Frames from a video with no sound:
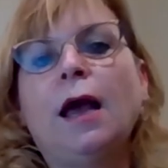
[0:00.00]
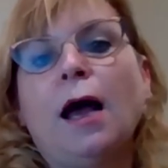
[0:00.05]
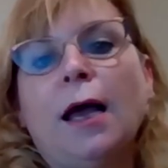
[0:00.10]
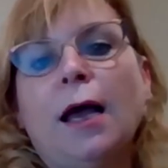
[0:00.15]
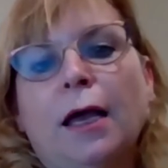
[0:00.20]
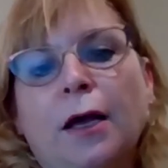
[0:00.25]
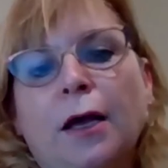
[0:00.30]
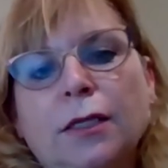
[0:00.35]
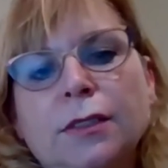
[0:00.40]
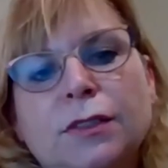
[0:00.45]

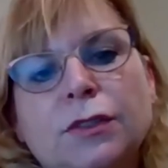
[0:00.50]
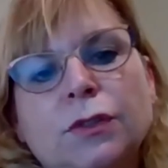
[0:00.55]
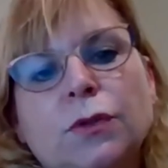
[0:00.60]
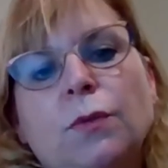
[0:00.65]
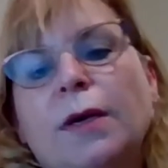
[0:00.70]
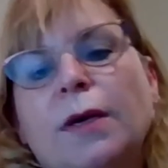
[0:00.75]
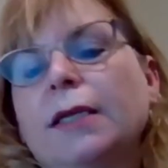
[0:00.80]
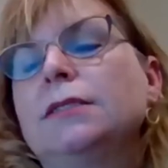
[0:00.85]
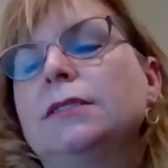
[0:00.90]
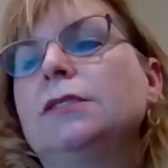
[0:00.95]
I also
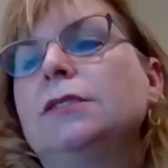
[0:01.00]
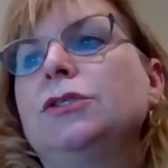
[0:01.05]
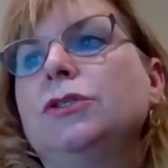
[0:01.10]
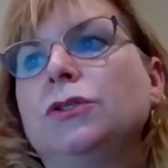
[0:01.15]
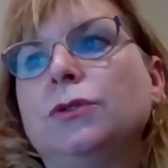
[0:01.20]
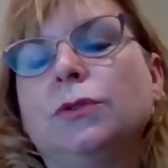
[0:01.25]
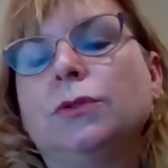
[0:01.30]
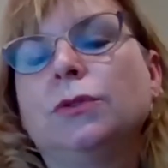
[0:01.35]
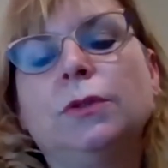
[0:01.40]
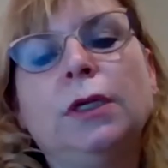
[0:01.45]
wanted
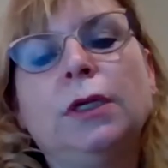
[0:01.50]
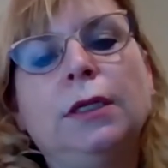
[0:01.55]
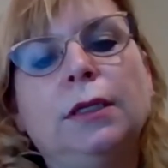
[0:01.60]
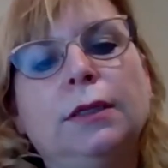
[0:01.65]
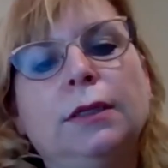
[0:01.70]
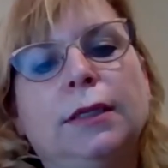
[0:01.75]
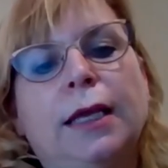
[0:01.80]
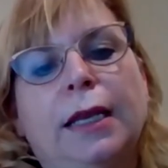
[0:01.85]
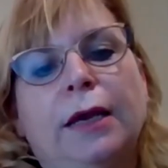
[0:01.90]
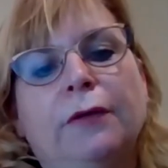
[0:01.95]
to
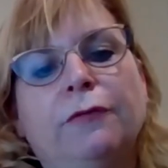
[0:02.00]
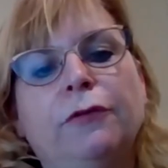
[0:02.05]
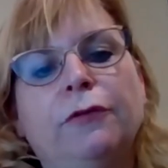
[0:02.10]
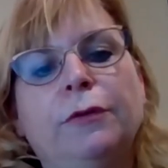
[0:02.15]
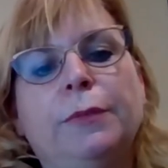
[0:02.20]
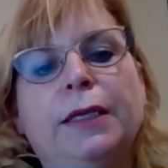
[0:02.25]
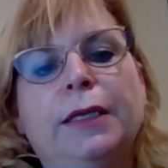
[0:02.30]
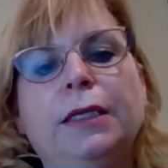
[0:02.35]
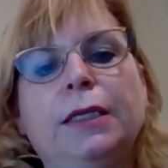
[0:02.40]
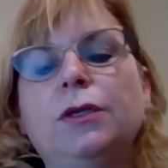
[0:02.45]
let
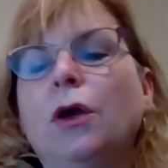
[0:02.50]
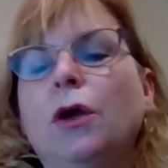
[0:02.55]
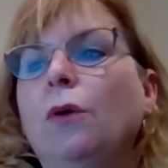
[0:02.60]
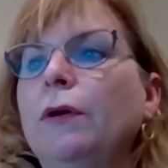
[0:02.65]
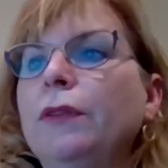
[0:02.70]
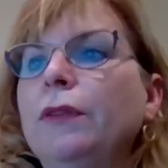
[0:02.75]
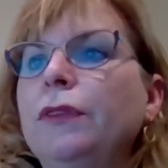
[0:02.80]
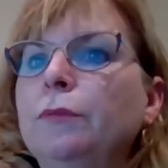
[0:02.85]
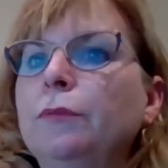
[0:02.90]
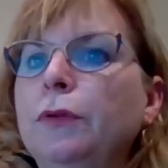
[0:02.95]
everybody know
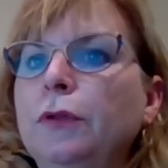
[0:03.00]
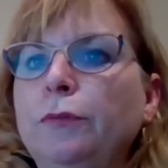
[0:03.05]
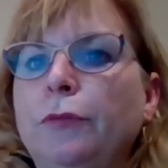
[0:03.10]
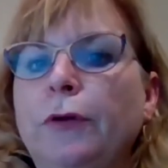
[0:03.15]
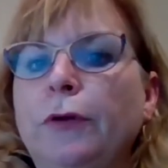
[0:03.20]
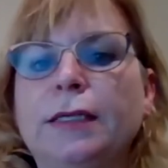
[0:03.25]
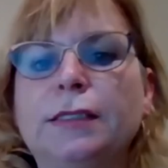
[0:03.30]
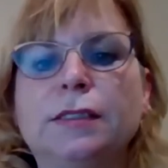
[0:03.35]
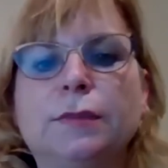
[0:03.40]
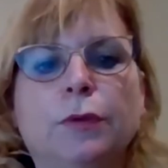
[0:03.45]
what the
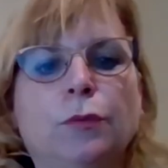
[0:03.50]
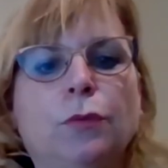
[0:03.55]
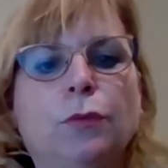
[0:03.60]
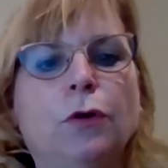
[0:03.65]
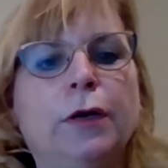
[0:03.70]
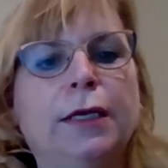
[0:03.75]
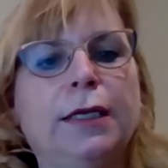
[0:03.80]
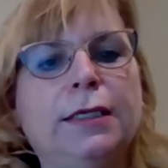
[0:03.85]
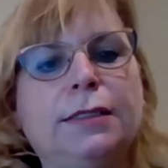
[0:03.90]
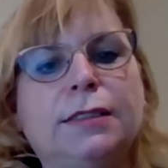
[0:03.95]
Bull-Bransom
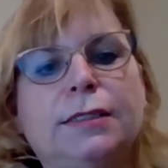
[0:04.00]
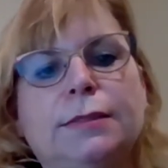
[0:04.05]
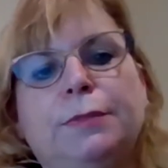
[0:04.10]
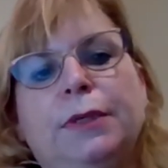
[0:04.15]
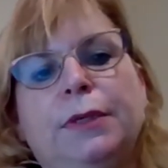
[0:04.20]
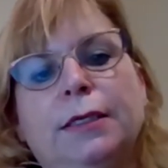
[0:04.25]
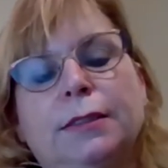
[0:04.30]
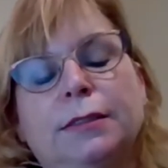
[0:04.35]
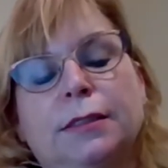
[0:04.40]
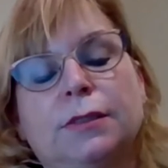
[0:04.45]
Award is,
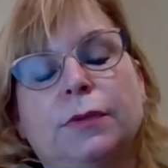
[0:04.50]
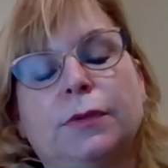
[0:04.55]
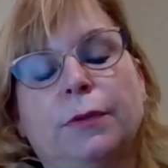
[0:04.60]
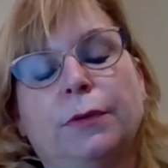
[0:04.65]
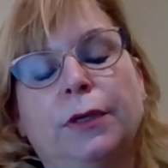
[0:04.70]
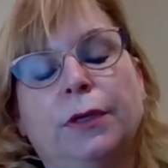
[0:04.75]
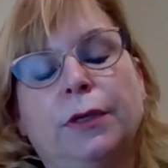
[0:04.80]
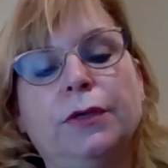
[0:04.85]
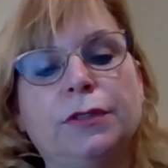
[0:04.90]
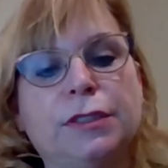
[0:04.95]
because that's why
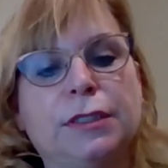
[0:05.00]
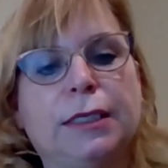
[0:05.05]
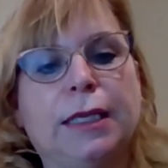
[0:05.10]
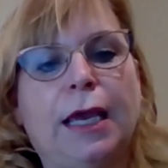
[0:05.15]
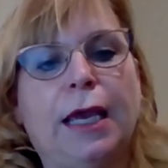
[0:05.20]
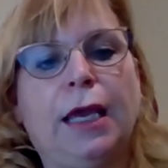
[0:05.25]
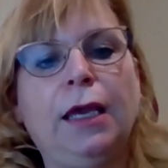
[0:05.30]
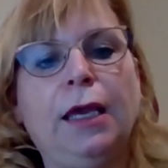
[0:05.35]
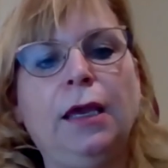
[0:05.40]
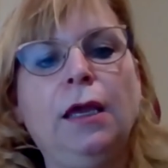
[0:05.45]
we're here
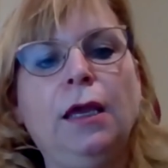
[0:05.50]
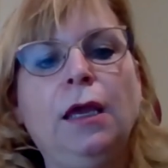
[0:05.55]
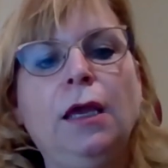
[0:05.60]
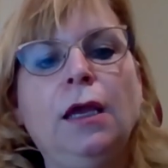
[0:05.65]
today.